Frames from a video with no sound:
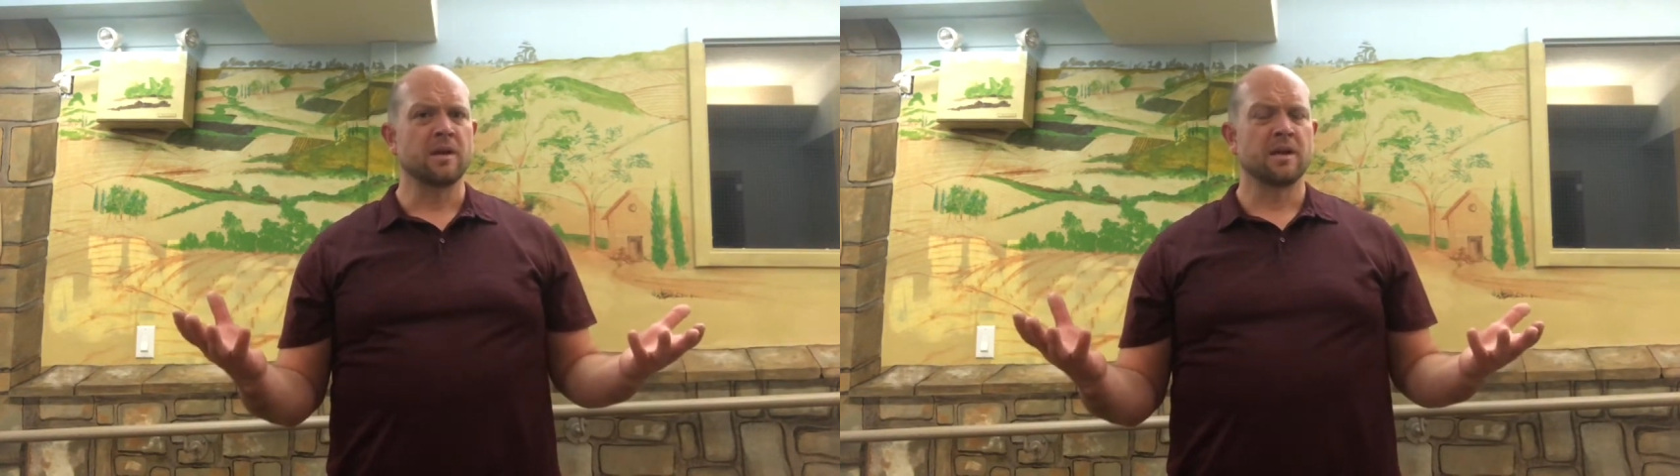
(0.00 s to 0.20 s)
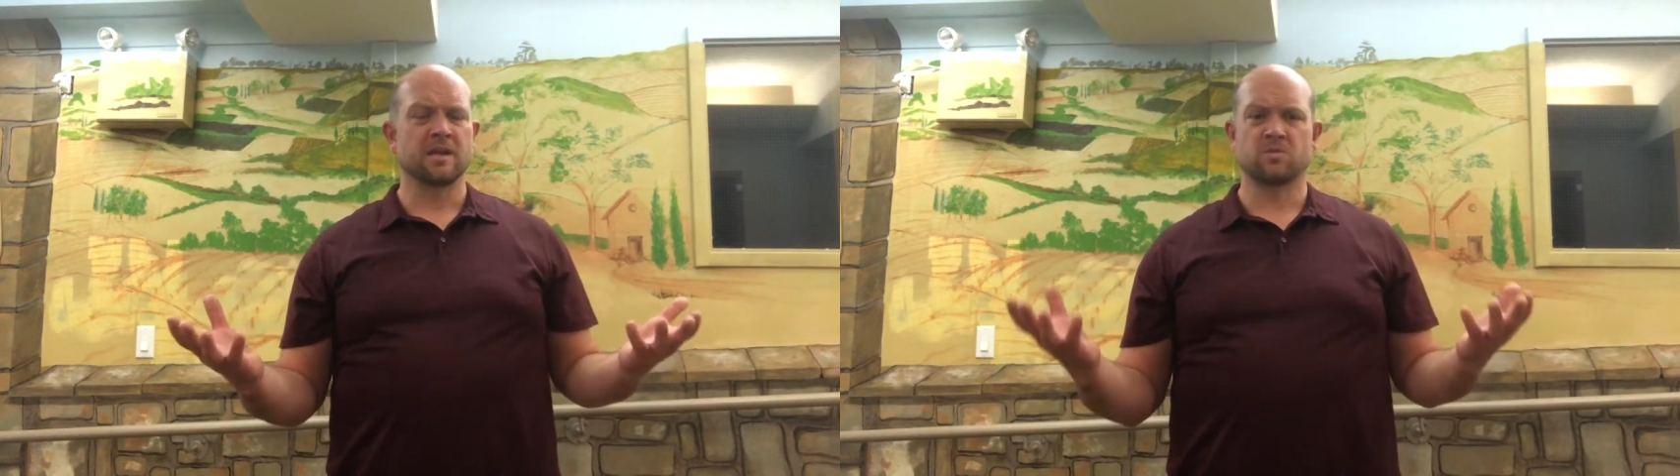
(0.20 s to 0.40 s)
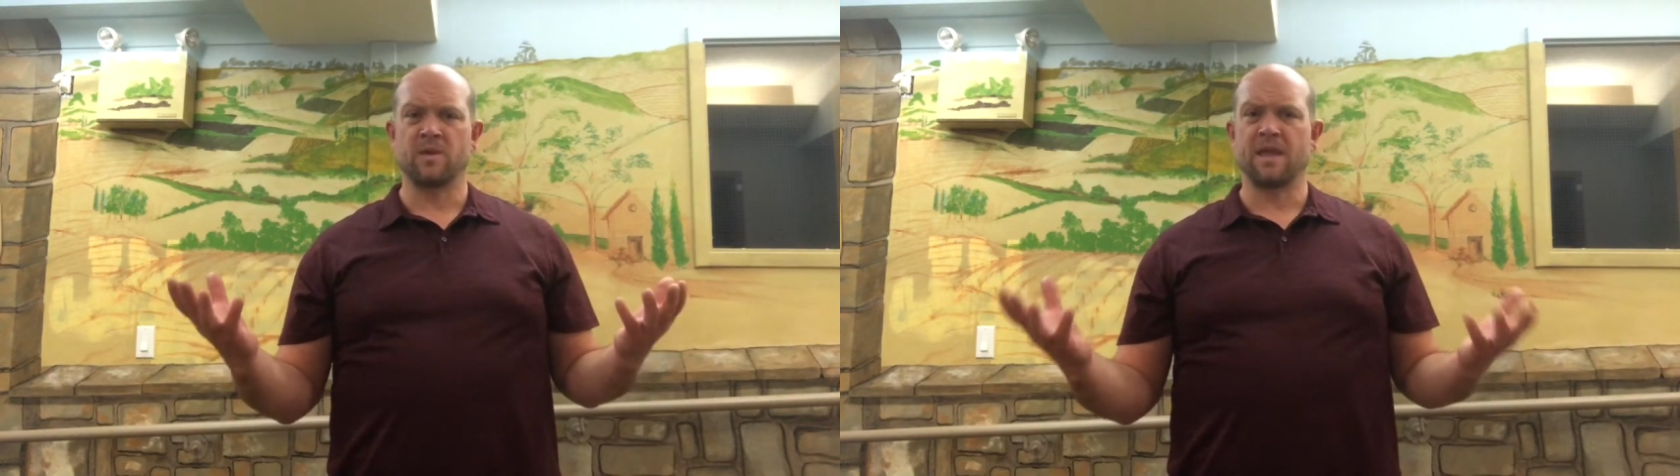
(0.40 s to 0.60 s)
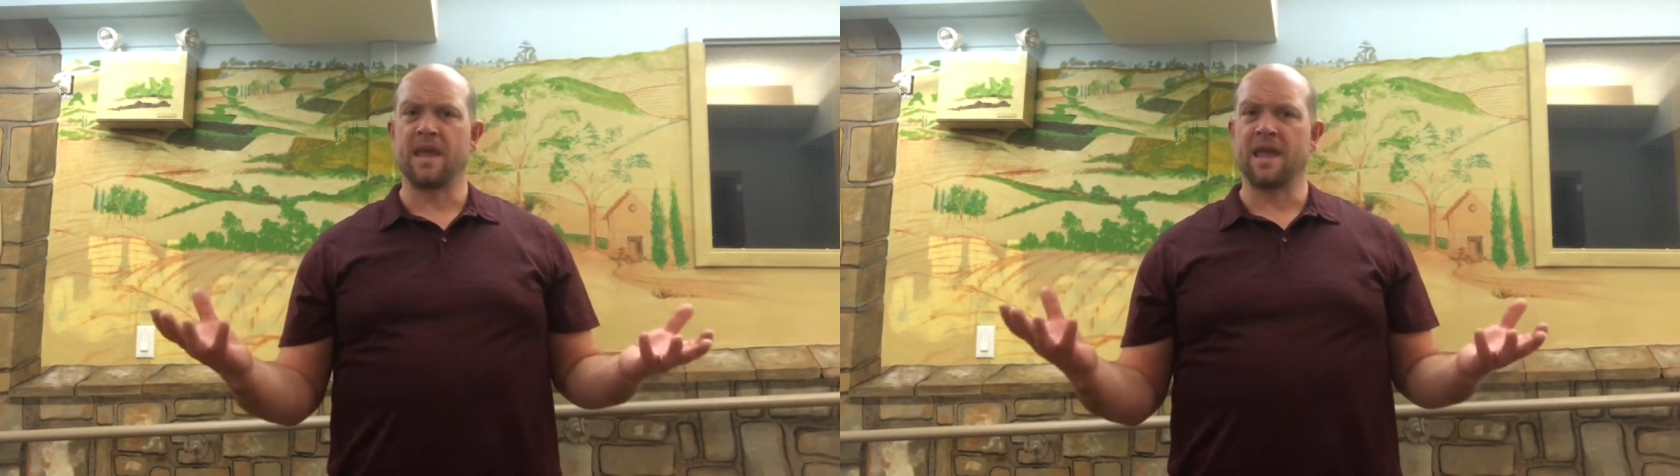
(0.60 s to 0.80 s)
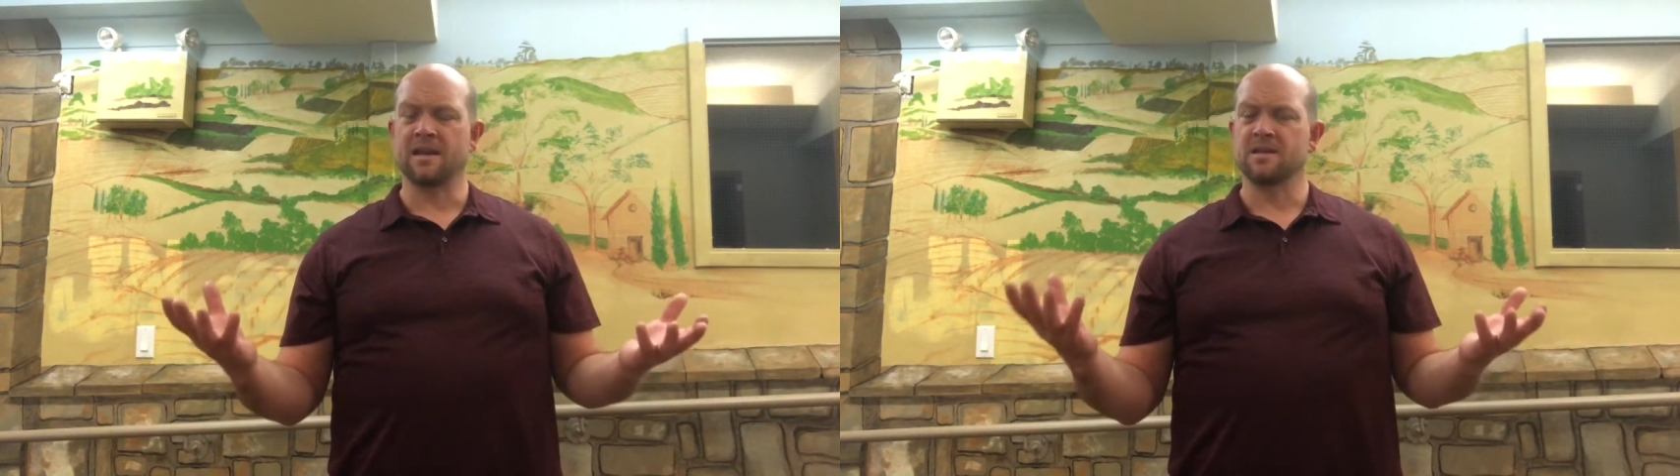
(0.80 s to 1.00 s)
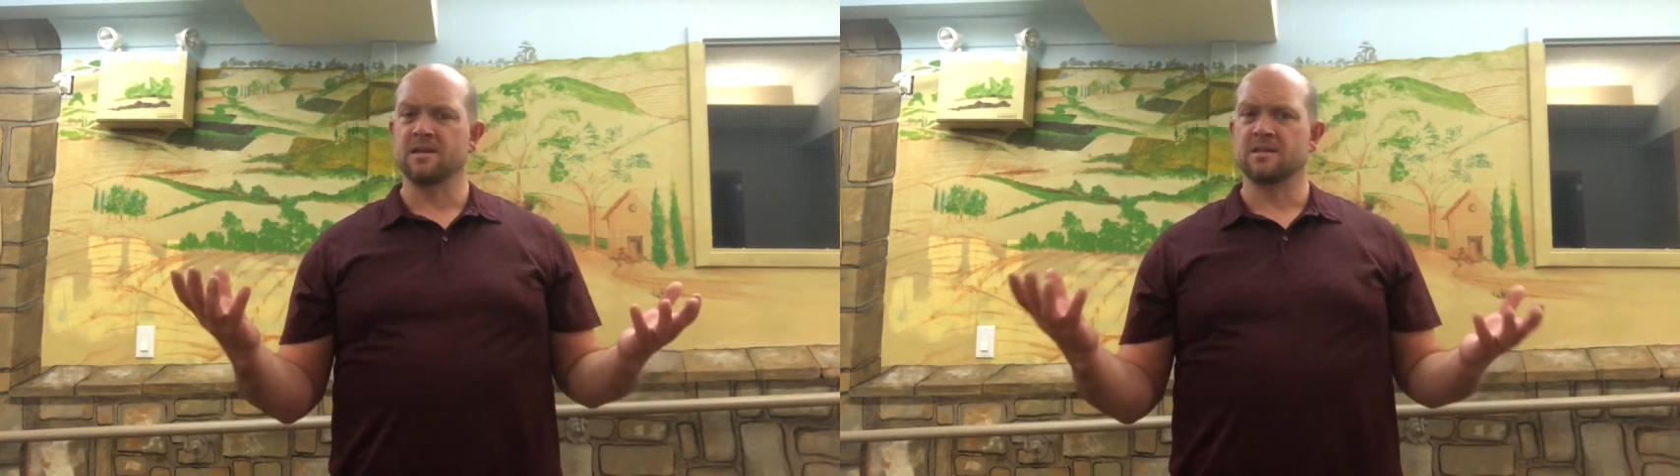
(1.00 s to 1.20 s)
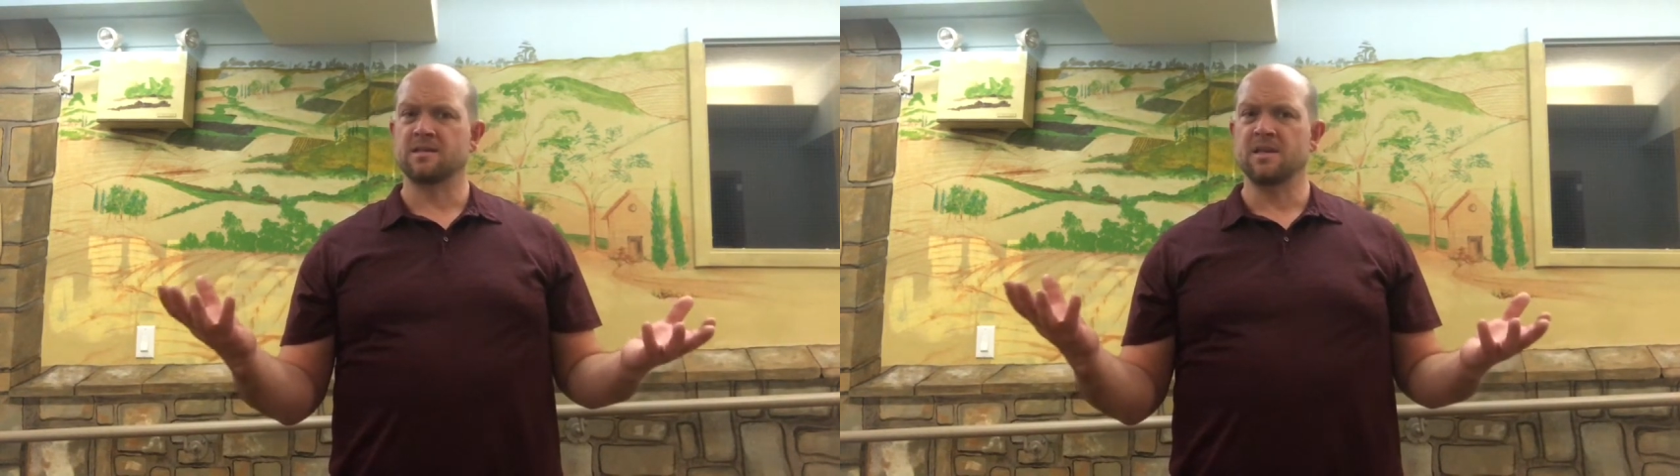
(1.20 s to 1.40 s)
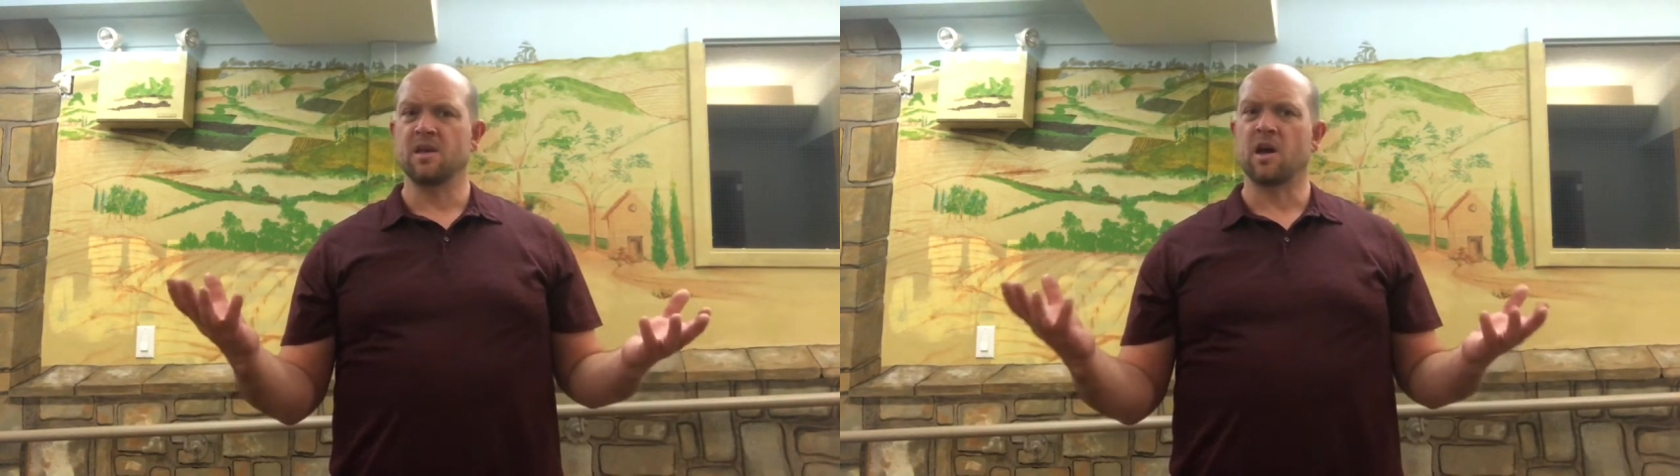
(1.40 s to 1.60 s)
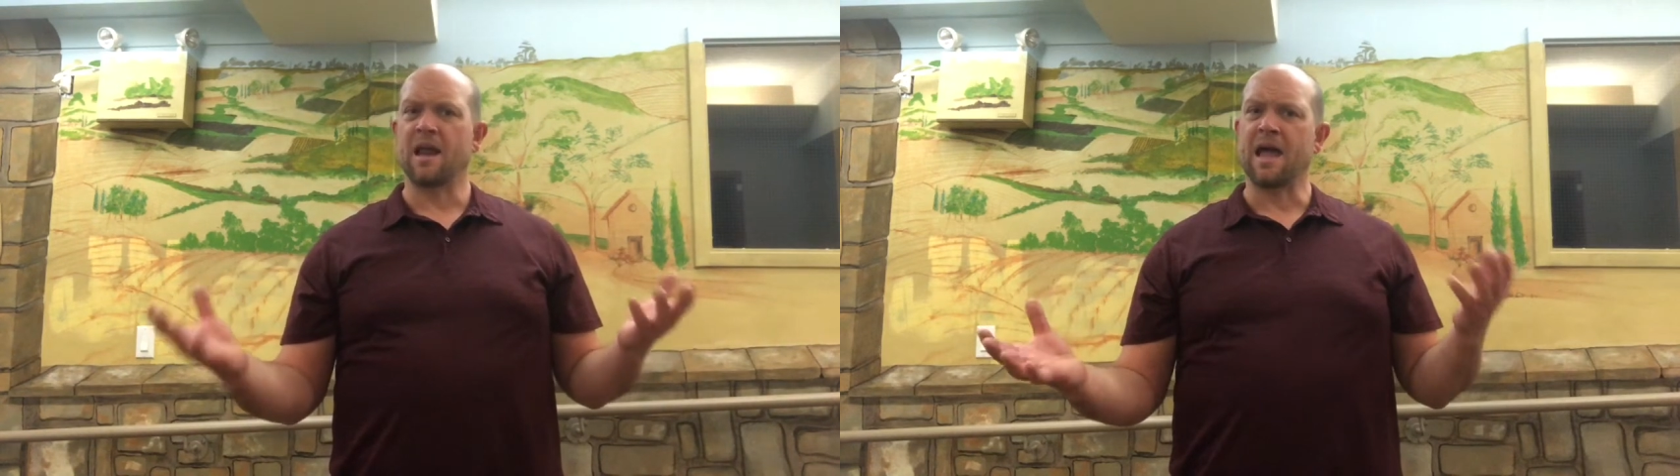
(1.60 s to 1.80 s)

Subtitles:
because we can't see God.